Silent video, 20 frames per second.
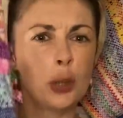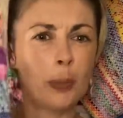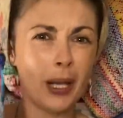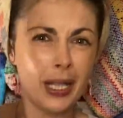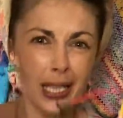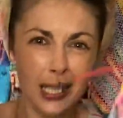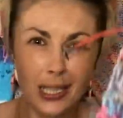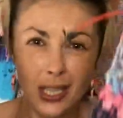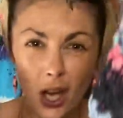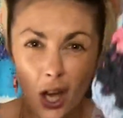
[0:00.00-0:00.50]
I
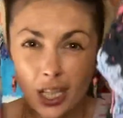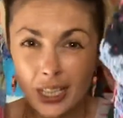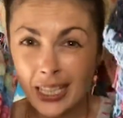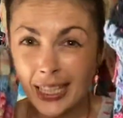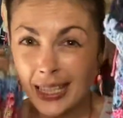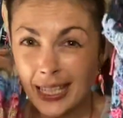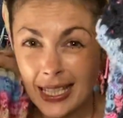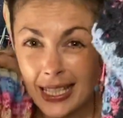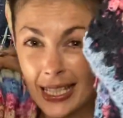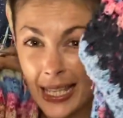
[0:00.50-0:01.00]
started
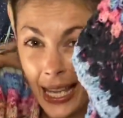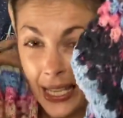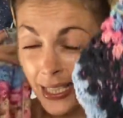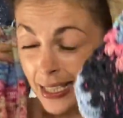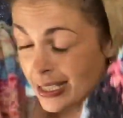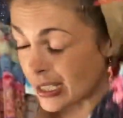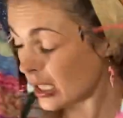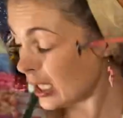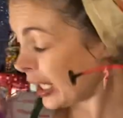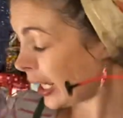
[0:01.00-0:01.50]
this
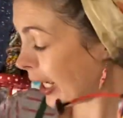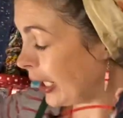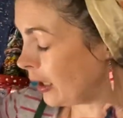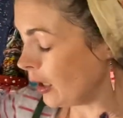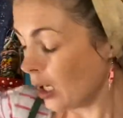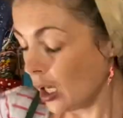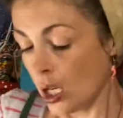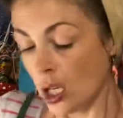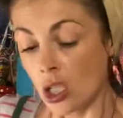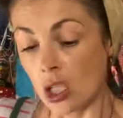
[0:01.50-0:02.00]
yesterday.
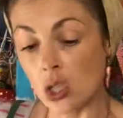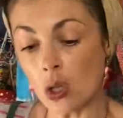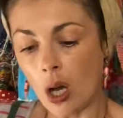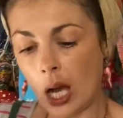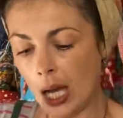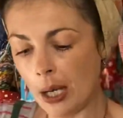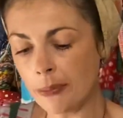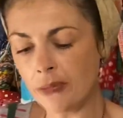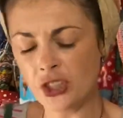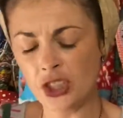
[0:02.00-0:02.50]
So I'm